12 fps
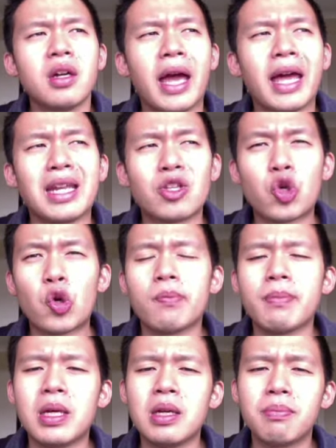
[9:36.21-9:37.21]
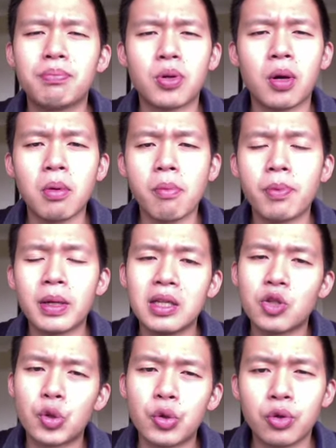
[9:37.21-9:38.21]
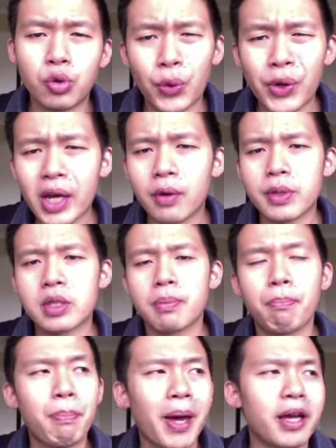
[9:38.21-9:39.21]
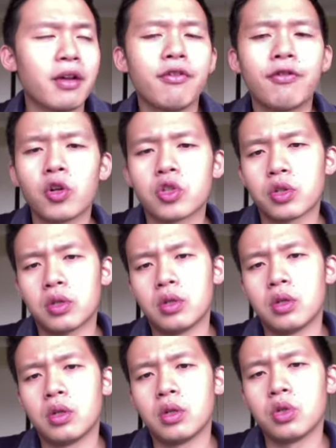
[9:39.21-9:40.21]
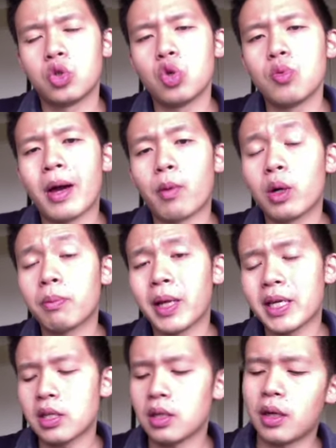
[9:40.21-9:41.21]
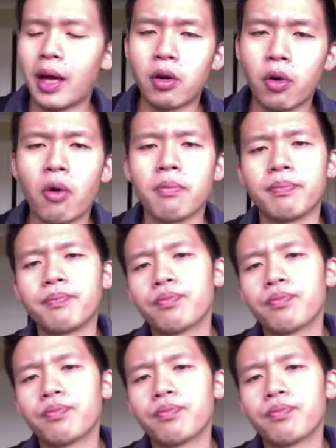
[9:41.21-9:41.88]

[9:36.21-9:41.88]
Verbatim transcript: and it took me probably two to three hours back and forth to my workplace and home.